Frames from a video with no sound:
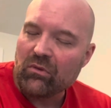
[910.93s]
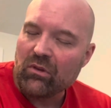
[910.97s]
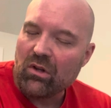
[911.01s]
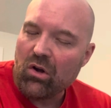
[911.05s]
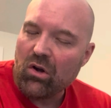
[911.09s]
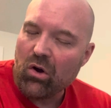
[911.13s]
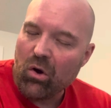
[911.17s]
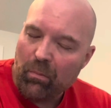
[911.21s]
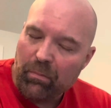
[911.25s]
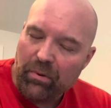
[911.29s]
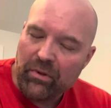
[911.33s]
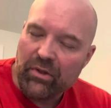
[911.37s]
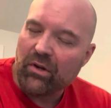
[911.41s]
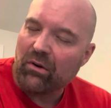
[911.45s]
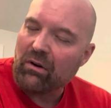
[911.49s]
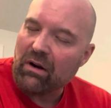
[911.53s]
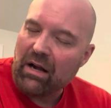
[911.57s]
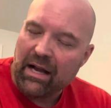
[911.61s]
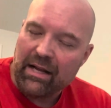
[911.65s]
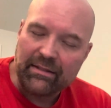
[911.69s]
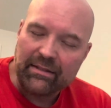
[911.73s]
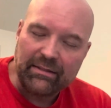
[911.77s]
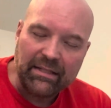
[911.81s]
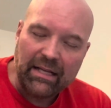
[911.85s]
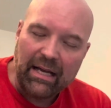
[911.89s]
Open their
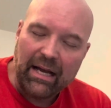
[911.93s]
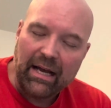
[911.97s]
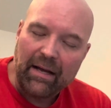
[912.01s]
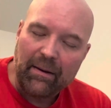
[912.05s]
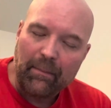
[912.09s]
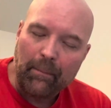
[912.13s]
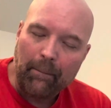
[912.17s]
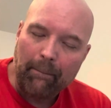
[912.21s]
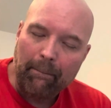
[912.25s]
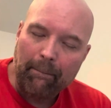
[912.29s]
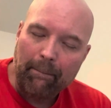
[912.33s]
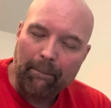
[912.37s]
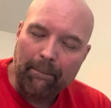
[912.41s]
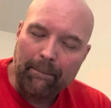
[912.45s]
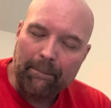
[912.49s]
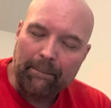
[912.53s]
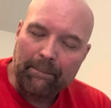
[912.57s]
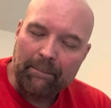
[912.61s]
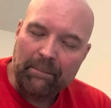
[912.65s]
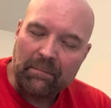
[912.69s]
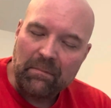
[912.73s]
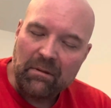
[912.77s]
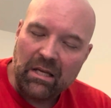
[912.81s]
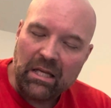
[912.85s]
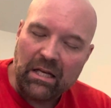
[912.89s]
eyes, God.
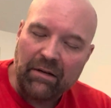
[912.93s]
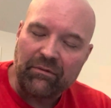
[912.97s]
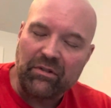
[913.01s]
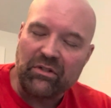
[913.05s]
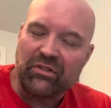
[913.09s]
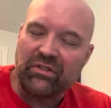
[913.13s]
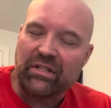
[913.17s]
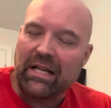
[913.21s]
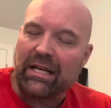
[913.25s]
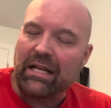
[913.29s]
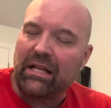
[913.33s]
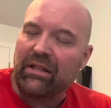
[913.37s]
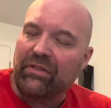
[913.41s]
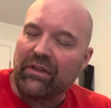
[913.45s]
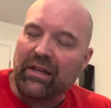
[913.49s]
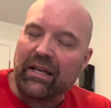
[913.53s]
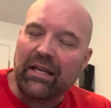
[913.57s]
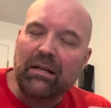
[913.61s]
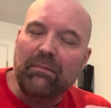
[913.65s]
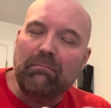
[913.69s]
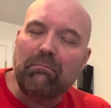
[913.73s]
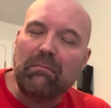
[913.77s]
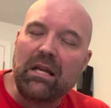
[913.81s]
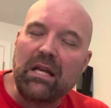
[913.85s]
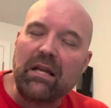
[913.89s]
And if there's anything
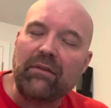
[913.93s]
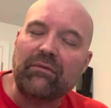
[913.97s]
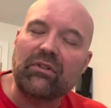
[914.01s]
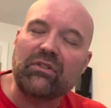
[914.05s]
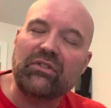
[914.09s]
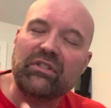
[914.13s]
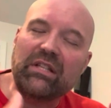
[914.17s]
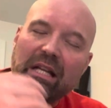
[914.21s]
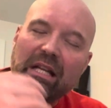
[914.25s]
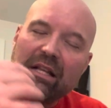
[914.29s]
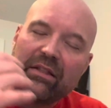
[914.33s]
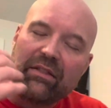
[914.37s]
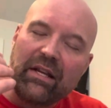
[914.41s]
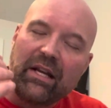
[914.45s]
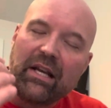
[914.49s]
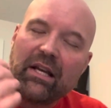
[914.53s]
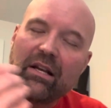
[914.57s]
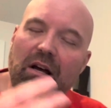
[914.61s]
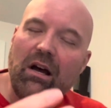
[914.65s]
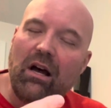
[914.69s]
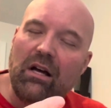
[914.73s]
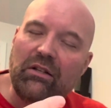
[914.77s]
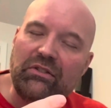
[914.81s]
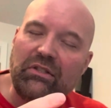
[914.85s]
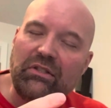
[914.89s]
in me, if there's anything in
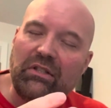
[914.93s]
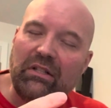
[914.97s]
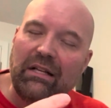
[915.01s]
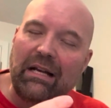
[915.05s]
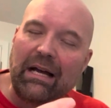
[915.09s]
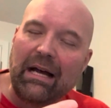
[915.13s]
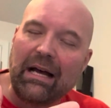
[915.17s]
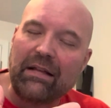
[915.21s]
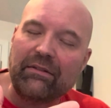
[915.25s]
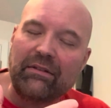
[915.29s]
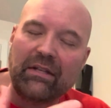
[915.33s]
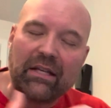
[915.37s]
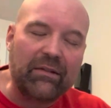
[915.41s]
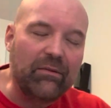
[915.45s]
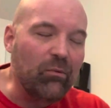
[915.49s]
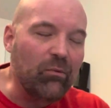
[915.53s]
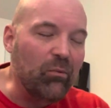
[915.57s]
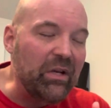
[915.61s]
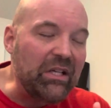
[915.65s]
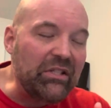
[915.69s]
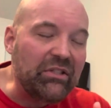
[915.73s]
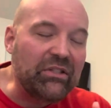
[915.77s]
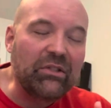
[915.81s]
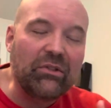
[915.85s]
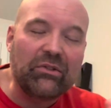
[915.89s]
us, dear God, that
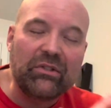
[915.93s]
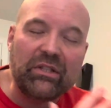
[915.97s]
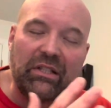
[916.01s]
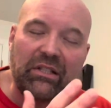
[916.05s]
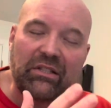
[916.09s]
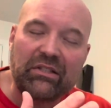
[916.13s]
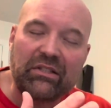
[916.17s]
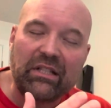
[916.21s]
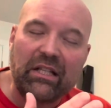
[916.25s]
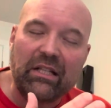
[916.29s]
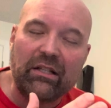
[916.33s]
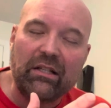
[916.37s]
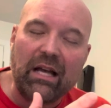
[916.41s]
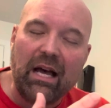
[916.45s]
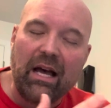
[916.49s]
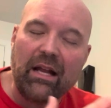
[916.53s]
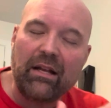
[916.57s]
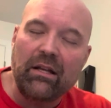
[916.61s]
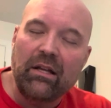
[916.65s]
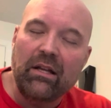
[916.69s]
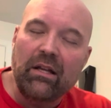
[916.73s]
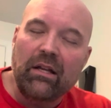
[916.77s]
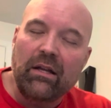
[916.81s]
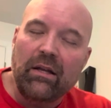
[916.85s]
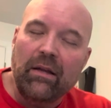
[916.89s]
we still need to see,
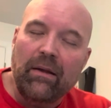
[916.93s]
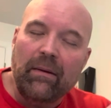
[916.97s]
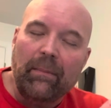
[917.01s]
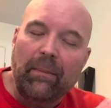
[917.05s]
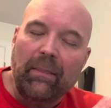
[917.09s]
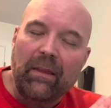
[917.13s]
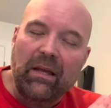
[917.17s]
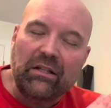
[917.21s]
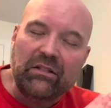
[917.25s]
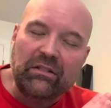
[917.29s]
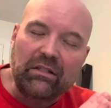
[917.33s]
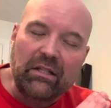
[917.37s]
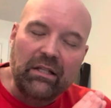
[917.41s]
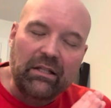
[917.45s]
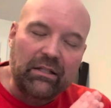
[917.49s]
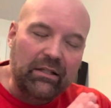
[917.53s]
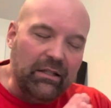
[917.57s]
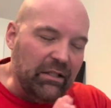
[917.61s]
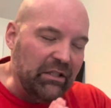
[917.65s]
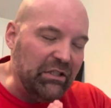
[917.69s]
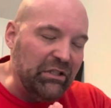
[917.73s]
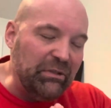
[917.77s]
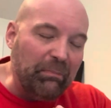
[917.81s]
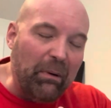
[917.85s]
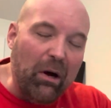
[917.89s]
God,
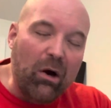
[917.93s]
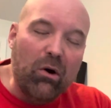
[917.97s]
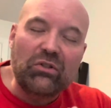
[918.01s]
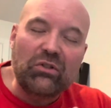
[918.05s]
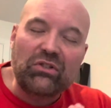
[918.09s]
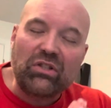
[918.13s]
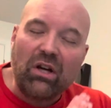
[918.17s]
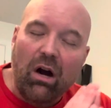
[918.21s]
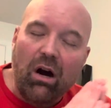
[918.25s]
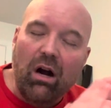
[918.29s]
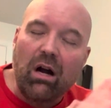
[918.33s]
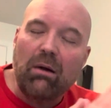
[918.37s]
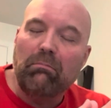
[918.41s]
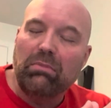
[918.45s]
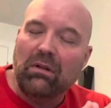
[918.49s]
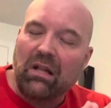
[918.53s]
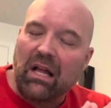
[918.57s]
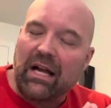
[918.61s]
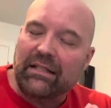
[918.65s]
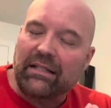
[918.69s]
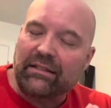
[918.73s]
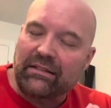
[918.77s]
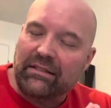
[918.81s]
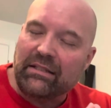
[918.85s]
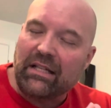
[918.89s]
expose our
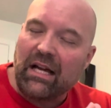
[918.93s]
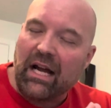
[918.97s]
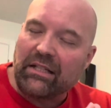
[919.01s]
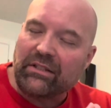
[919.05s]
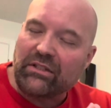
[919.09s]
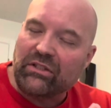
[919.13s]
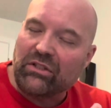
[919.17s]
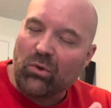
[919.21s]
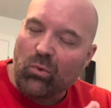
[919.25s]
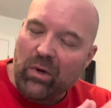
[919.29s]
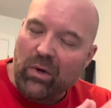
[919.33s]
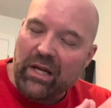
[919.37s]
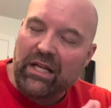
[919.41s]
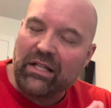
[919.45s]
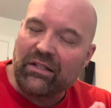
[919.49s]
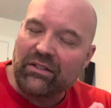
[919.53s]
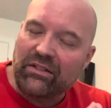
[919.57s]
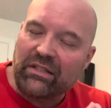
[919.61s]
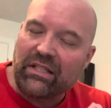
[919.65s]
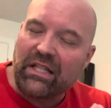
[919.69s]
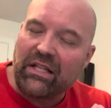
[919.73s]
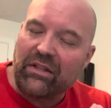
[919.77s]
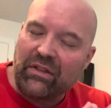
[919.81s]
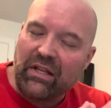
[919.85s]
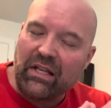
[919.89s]
blind spots so we can
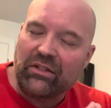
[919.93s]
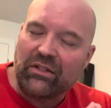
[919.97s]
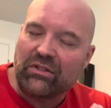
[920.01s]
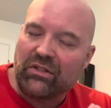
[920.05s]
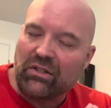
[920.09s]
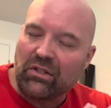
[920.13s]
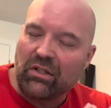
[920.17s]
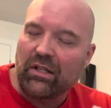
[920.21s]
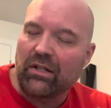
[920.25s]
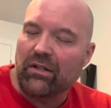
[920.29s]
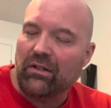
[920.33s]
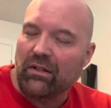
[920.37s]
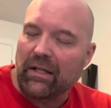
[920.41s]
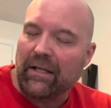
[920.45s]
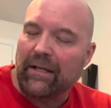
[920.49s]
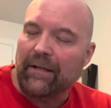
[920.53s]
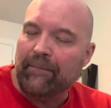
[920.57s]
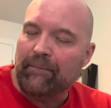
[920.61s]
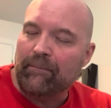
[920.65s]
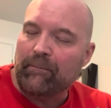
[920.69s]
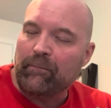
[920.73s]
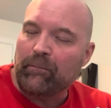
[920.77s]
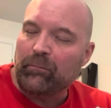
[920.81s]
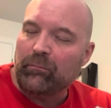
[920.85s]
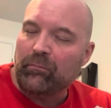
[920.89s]
see things clearly,
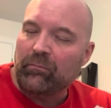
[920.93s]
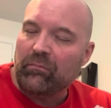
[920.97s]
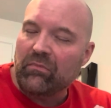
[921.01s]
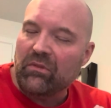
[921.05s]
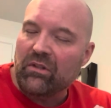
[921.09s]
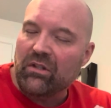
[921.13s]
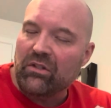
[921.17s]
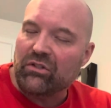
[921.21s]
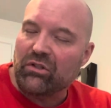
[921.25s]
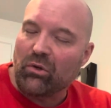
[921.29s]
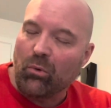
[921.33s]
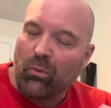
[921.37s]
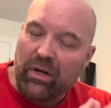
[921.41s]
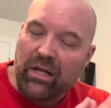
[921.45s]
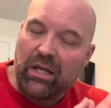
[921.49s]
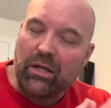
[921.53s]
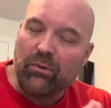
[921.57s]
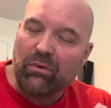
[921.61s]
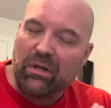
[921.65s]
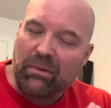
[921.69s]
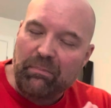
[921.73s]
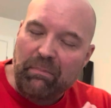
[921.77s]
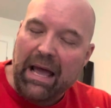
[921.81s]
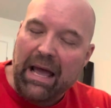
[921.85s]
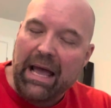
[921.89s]
so we can
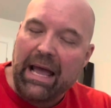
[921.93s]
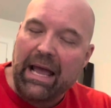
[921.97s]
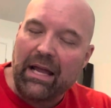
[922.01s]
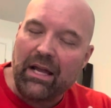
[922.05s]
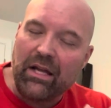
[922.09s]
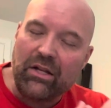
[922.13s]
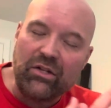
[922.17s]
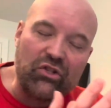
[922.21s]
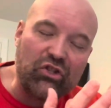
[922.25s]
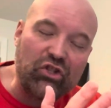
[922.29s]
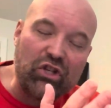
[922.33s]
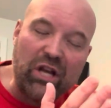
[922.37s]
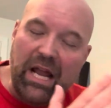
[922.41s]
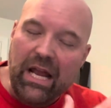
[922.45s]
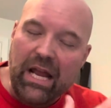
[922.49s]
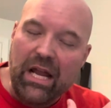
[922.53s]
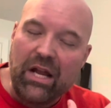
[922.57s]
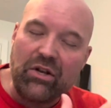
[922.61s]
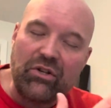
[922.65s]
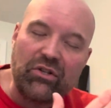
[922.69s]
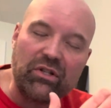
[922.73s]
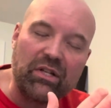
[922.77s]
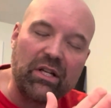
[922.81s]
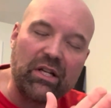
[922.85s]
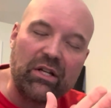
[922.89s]
repent and
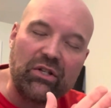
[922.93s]
change